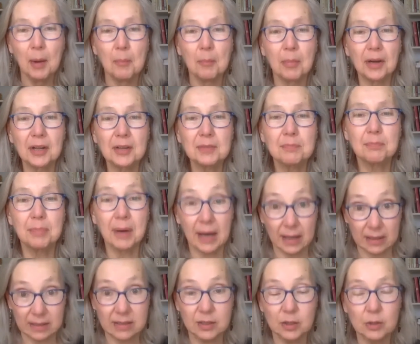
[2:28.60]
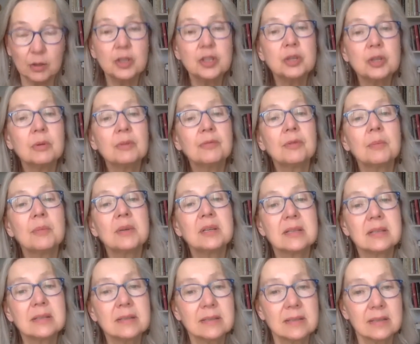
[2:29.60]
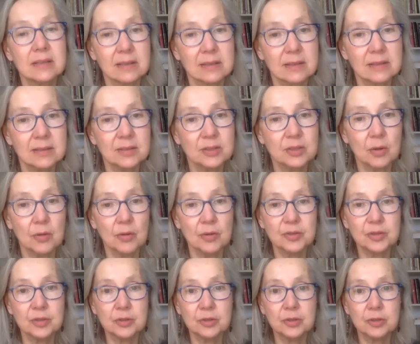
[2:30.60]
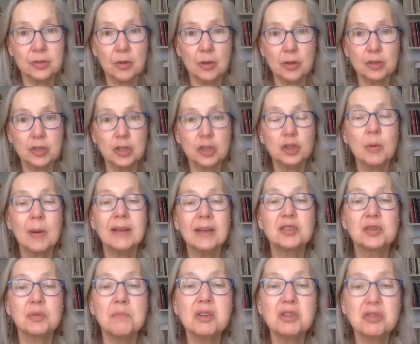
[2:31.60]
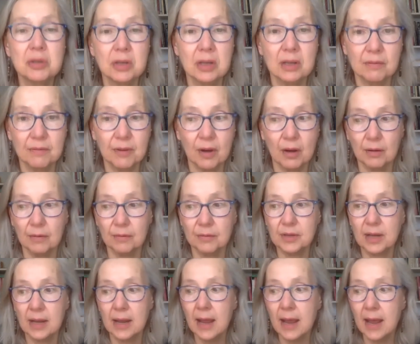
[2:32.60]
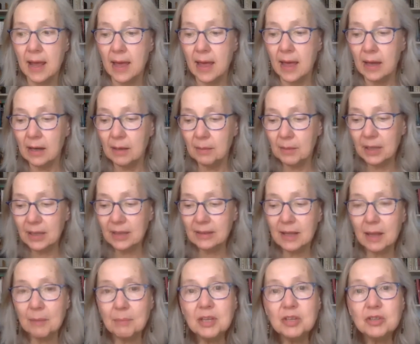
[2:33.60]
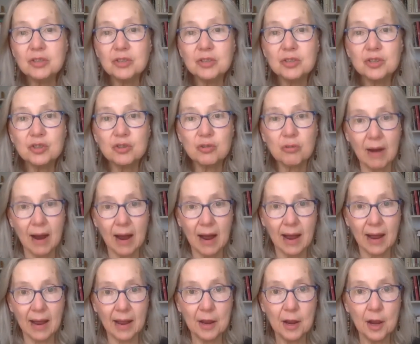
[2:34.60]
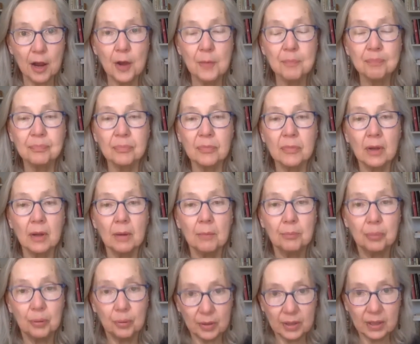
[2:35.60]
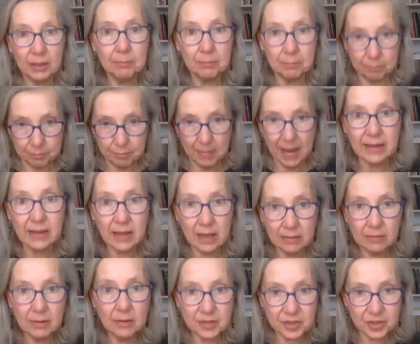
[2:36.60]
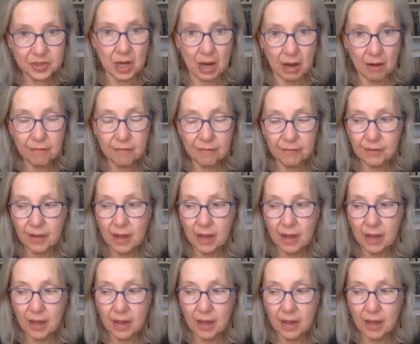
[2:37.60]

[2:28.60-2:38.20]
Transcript: But you can do it from a distance. So there's a transmission involved. And I'm like, let me just try making the stuff